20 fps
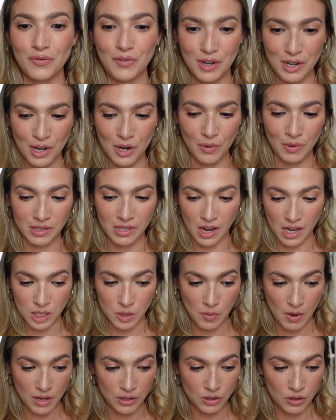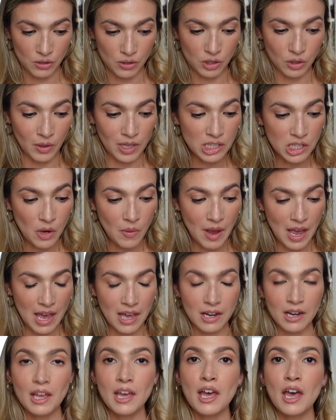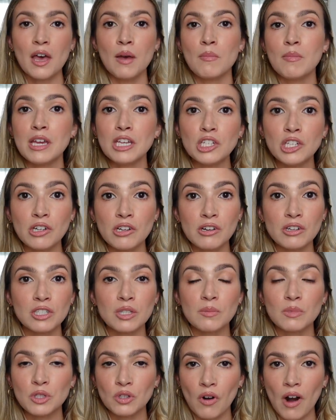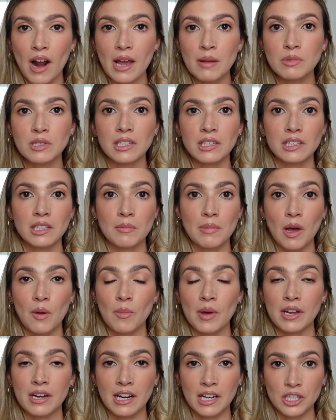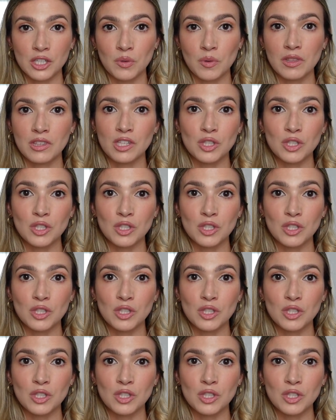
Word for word: video is not sponsored. So let's go ahead, make sure you're subscribed, click the bell button next to it.